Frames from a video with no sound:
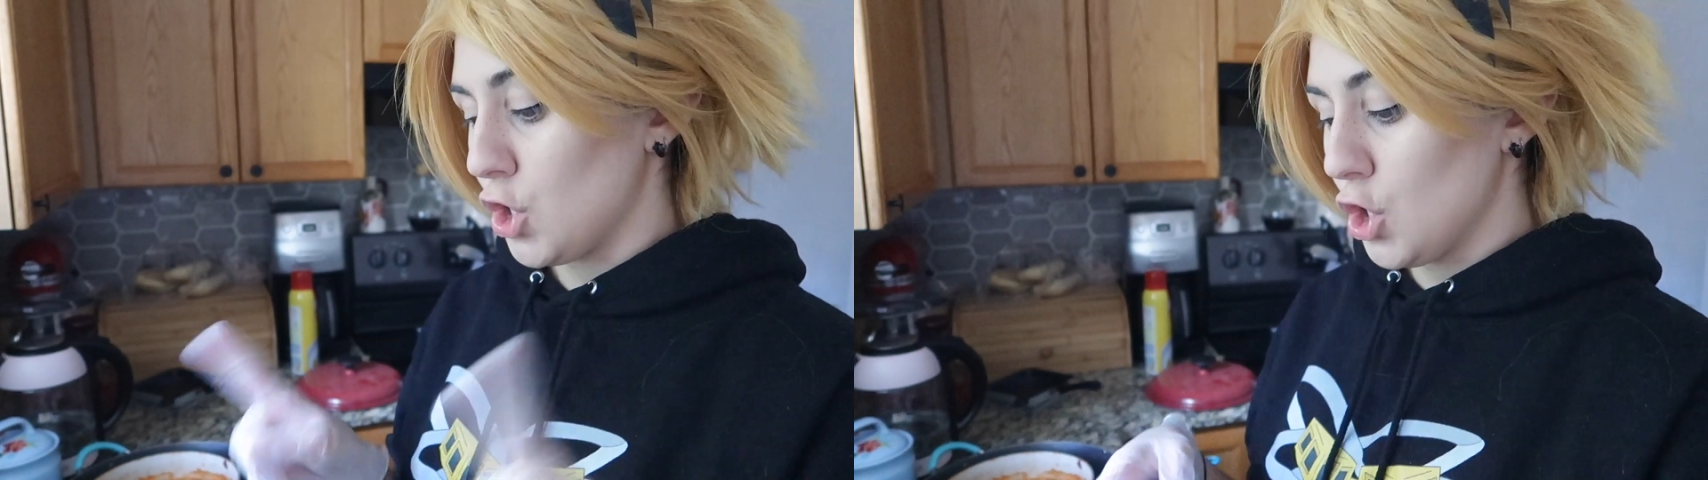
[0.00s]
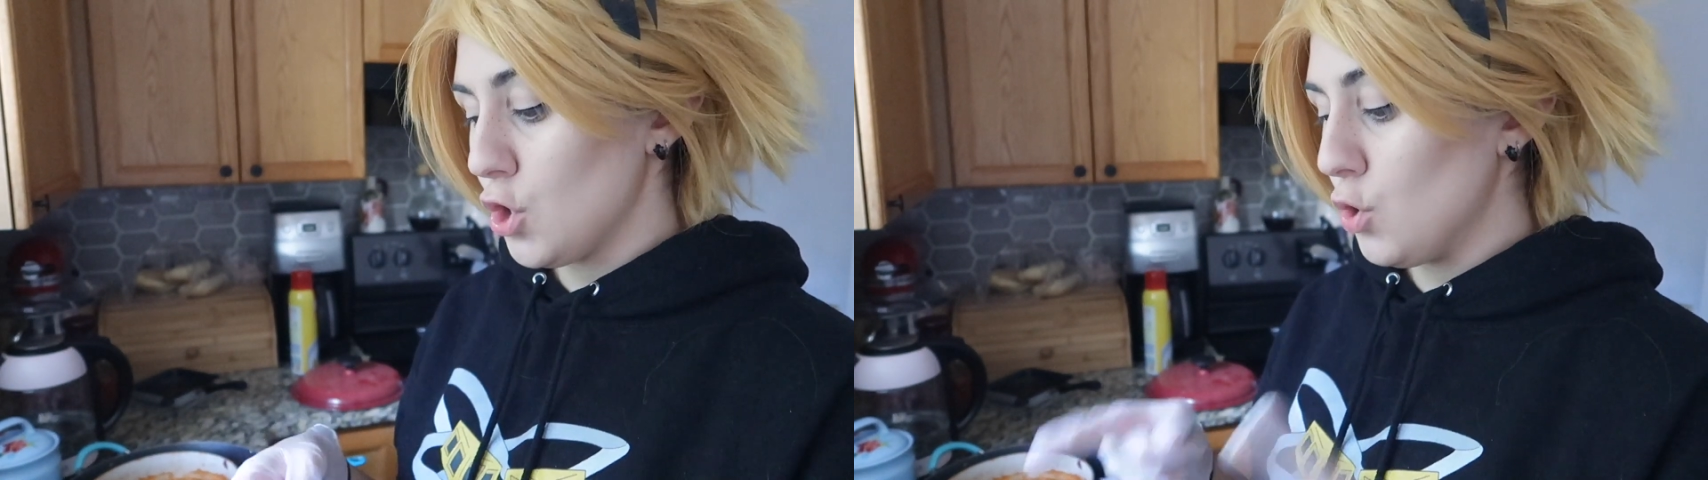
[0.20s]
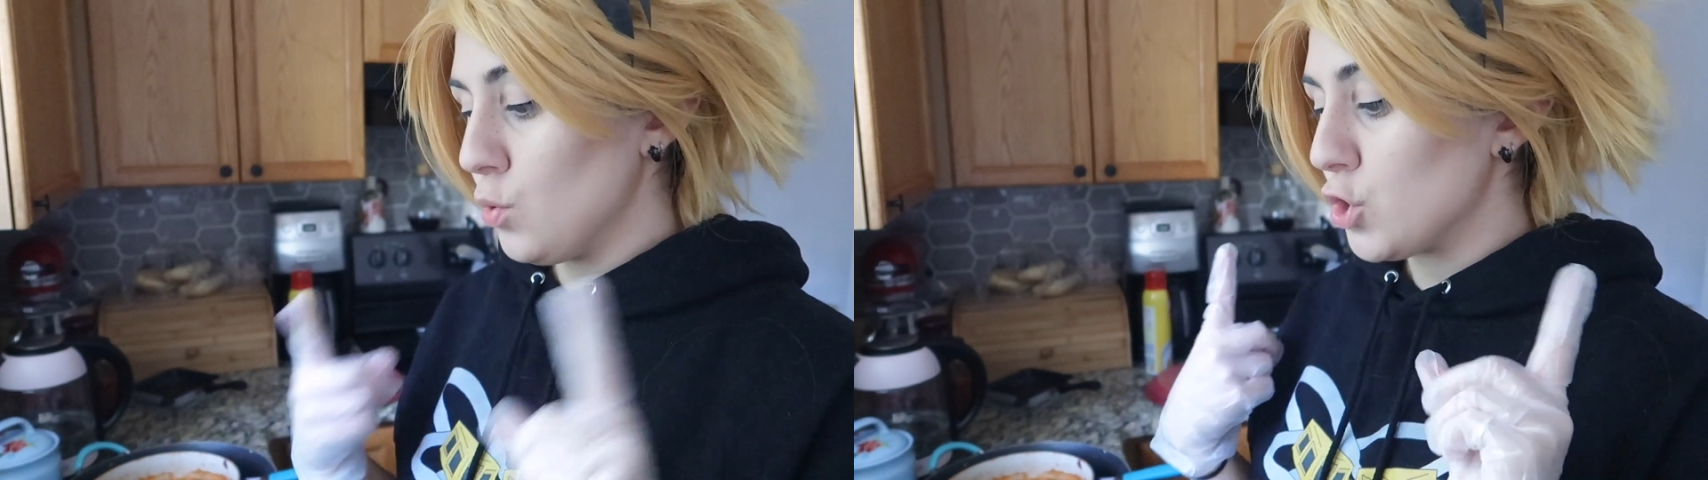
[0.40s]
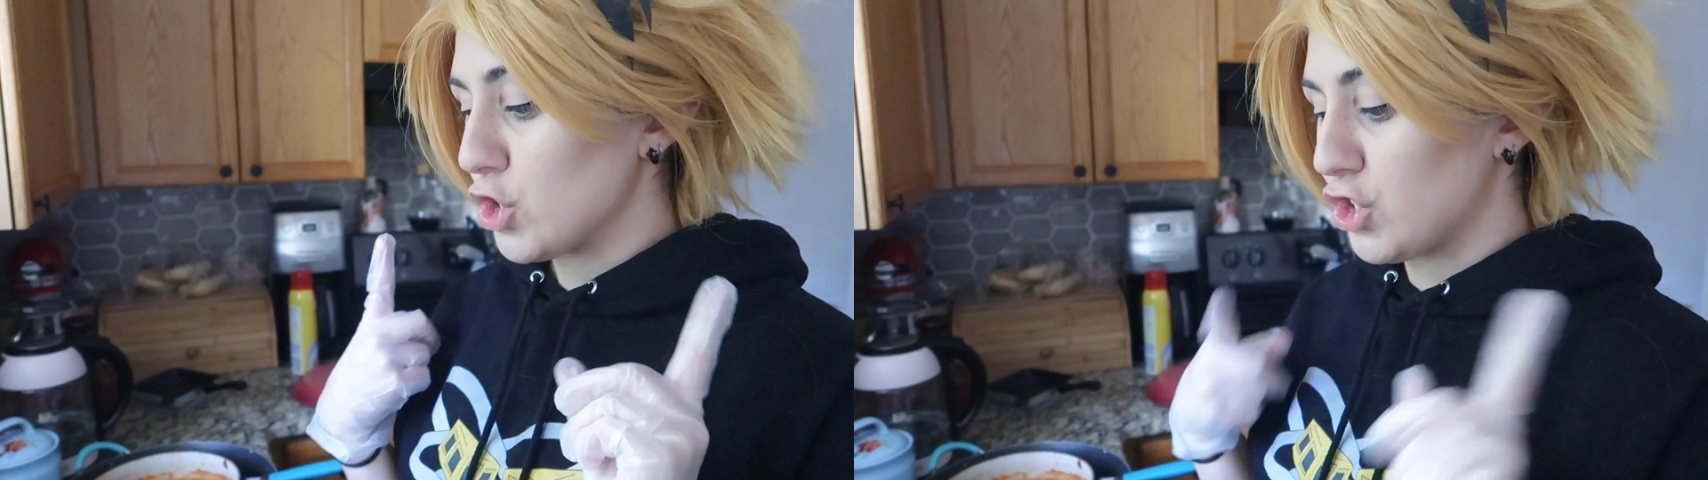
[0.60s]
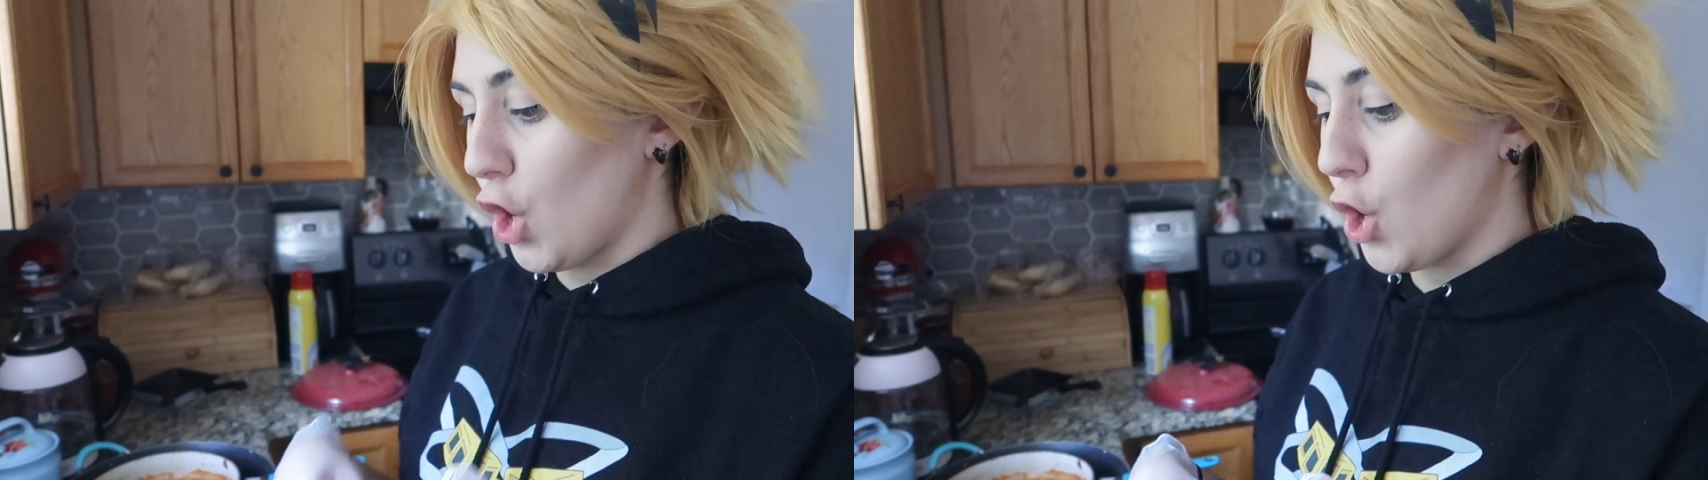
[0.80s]
You
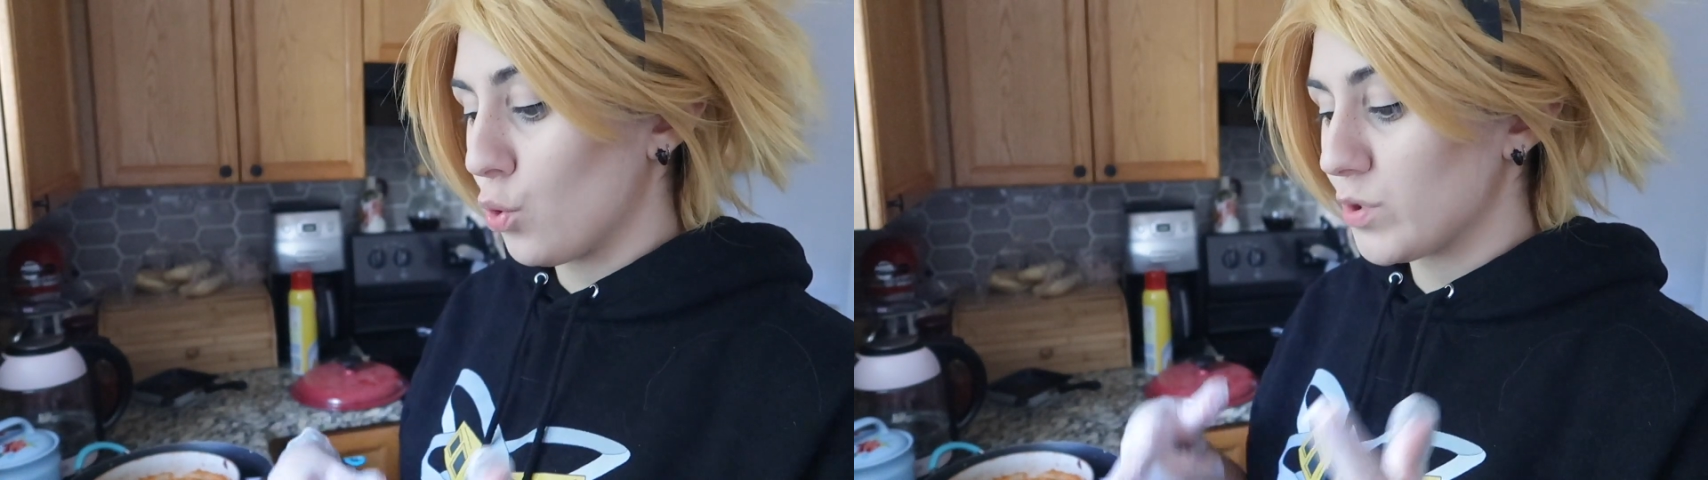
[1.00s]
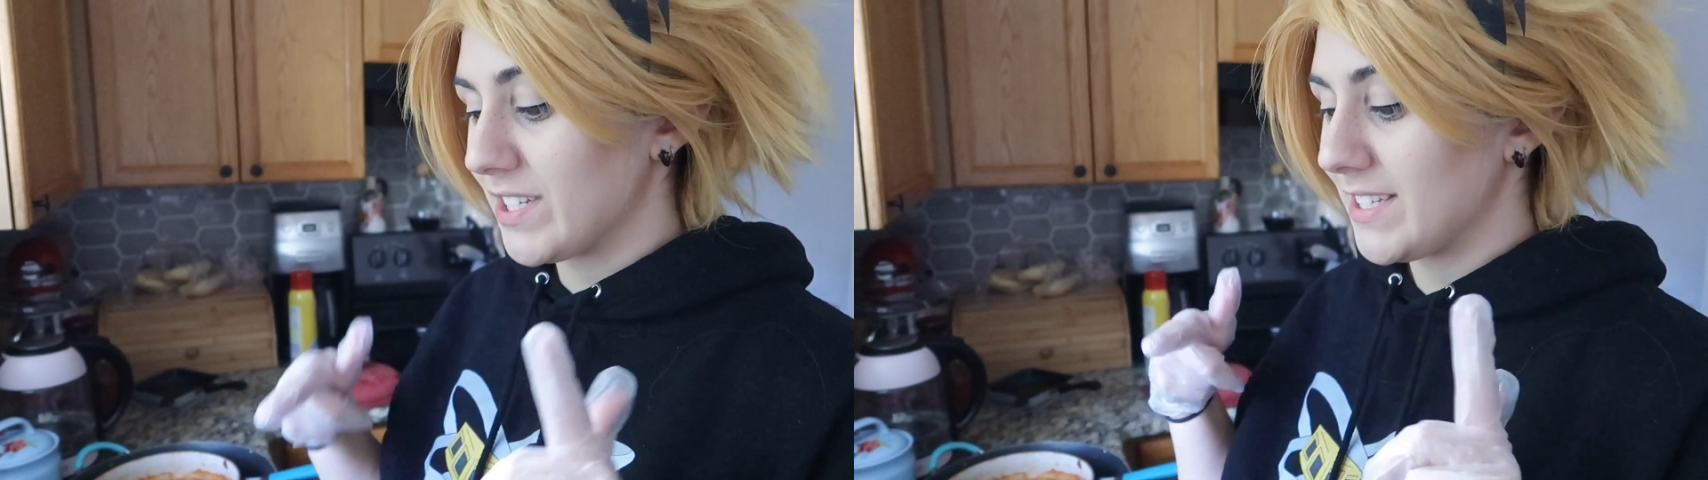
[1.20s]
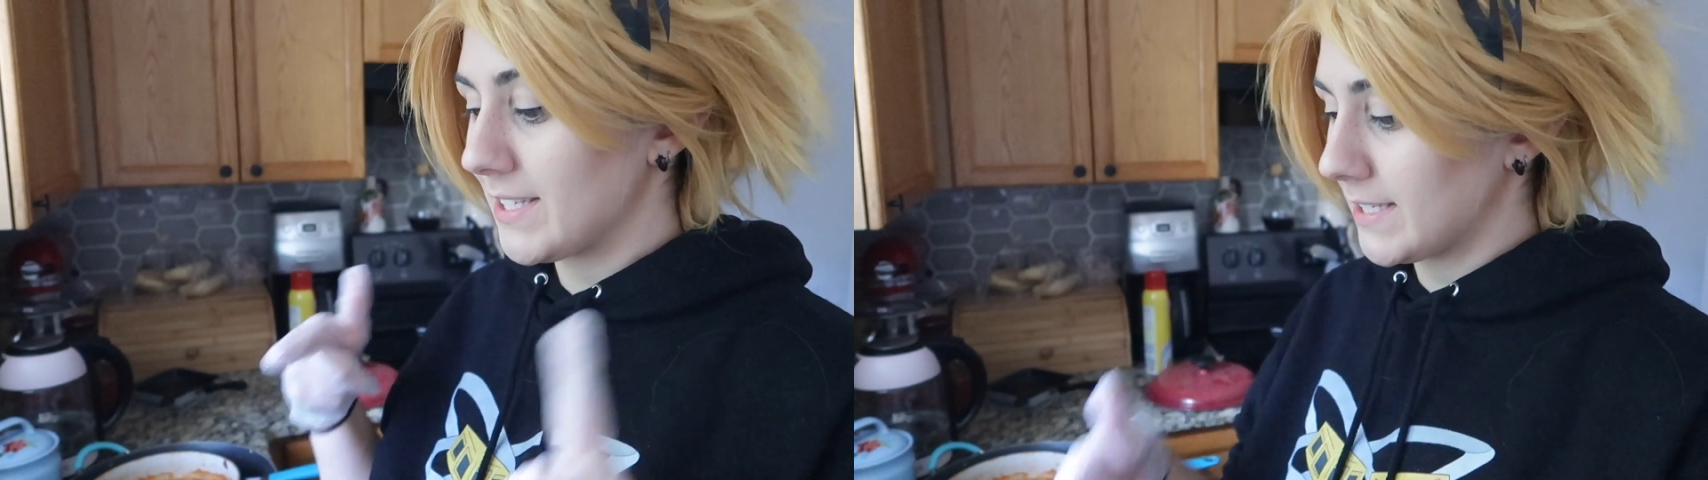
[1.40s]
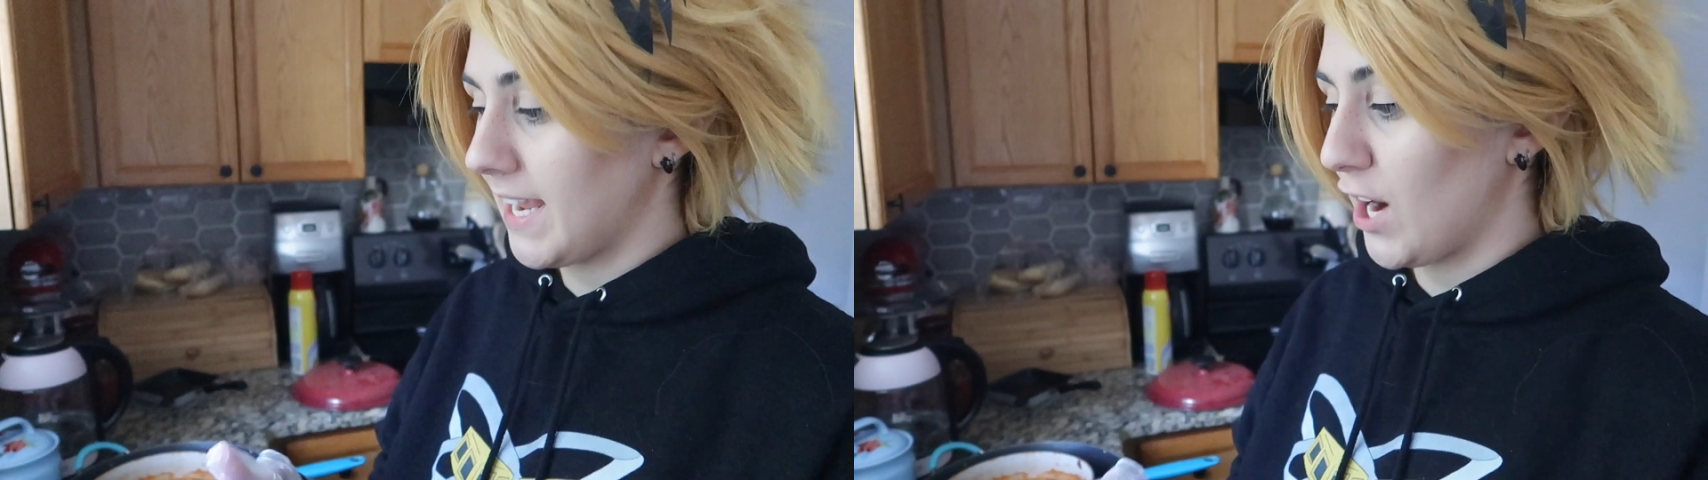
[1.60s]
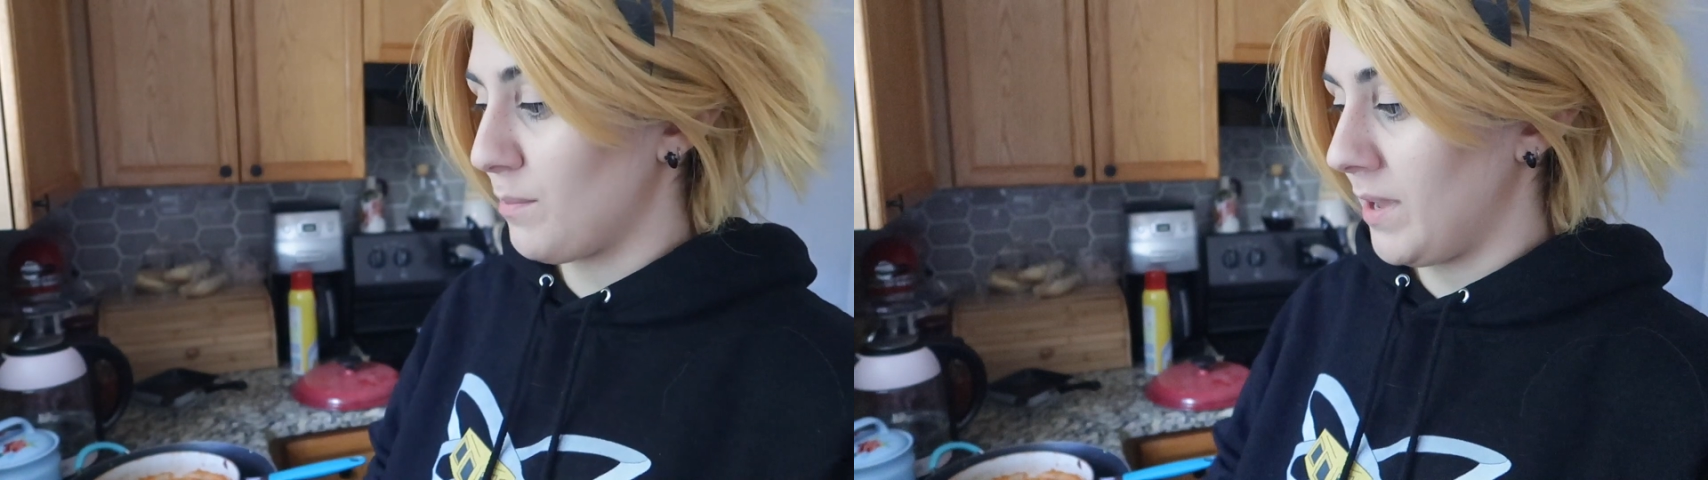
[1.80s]
don't
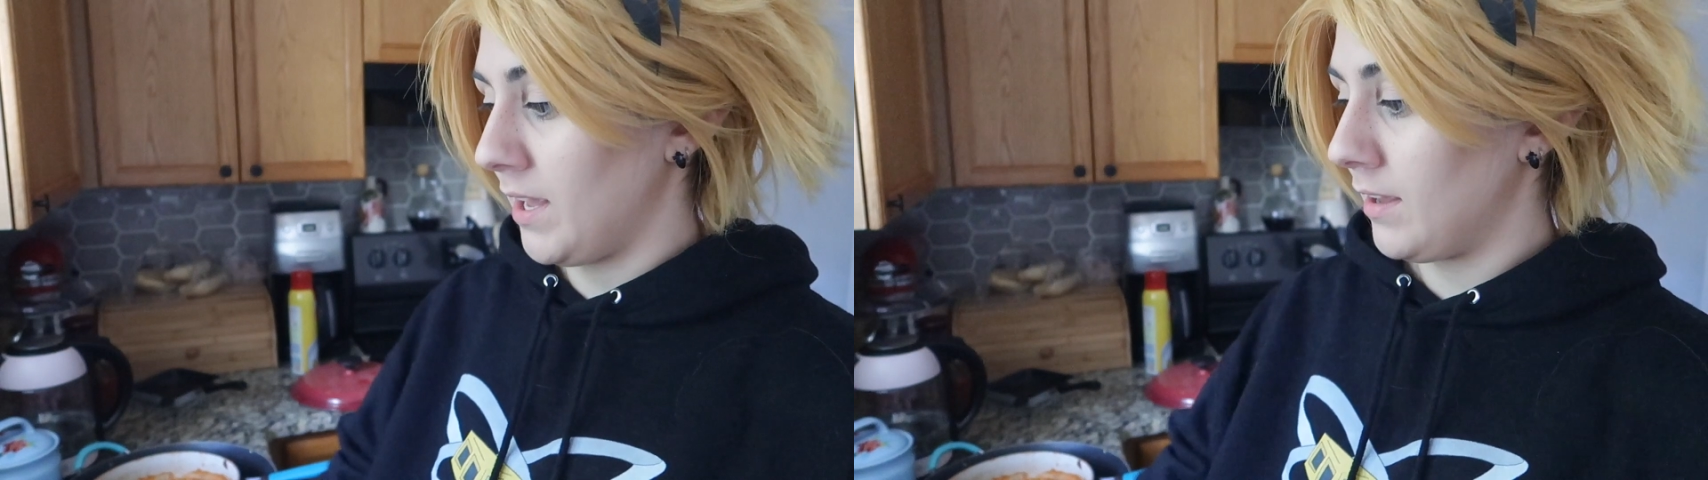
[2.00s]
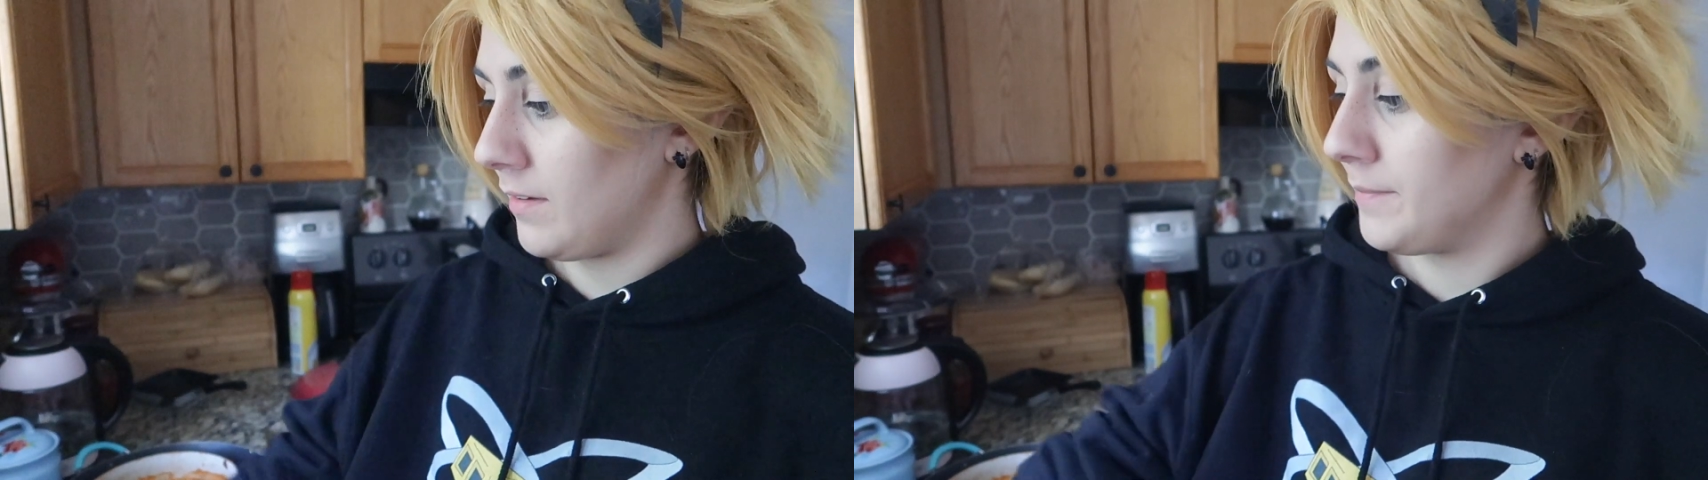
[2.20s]
scare me.